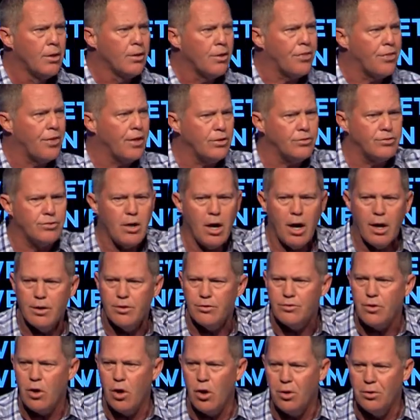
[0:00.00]
The things God
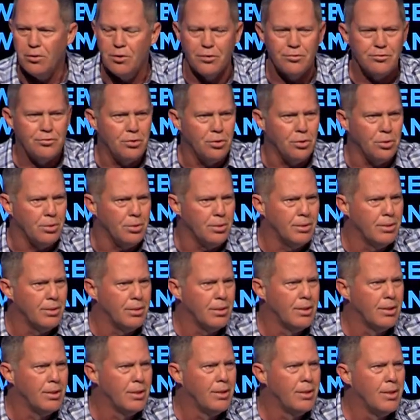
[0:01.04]
has called us to,
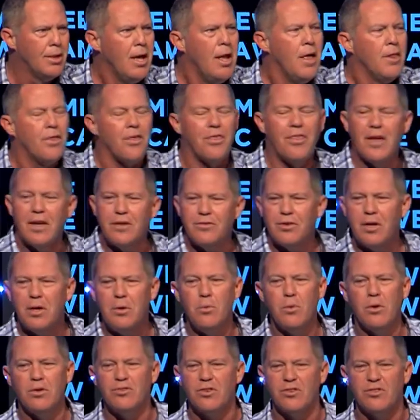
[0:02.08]
the things that
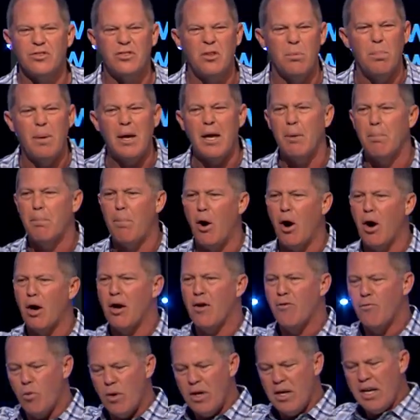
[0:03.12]
He wants us to be a
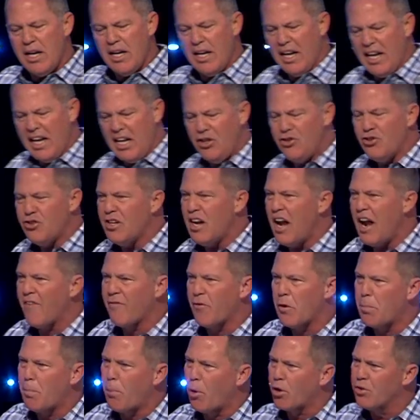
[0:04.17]
part of, we need each and
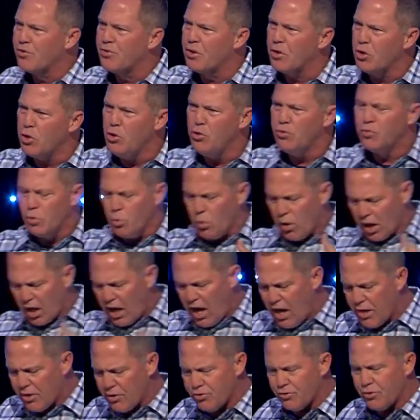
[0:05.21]
every person using what
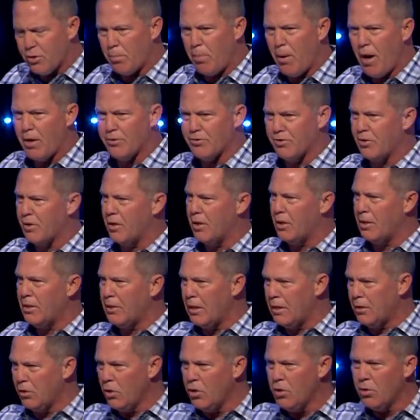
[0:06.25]
God has deposited
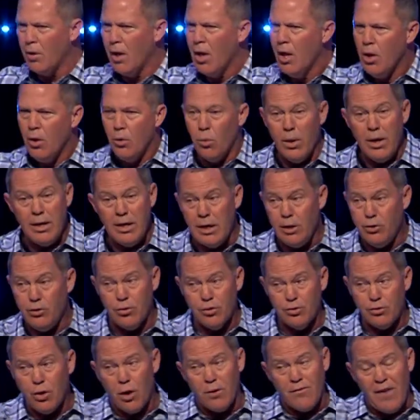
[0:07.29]
in you. We need
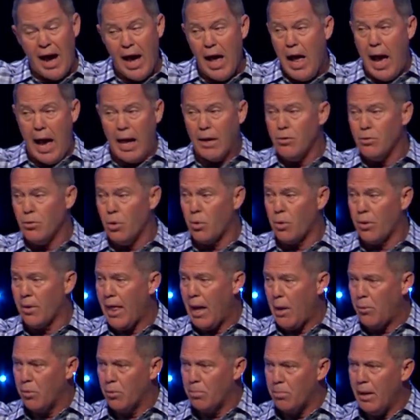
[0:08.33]
you to serve. I, I don't know where
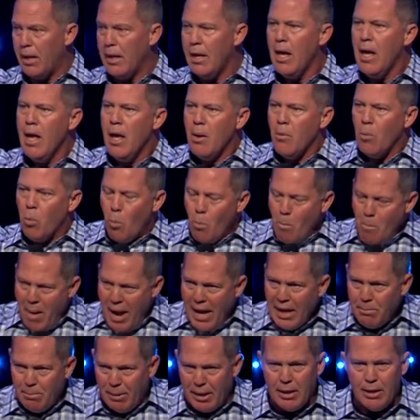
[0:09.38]
that would be.
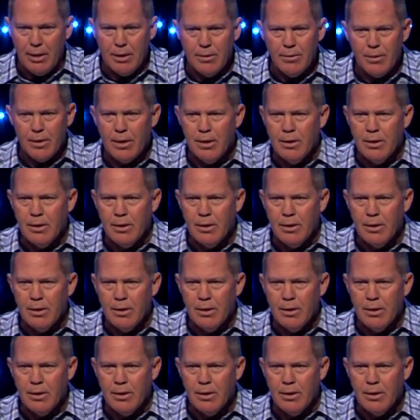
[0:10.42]
Maybe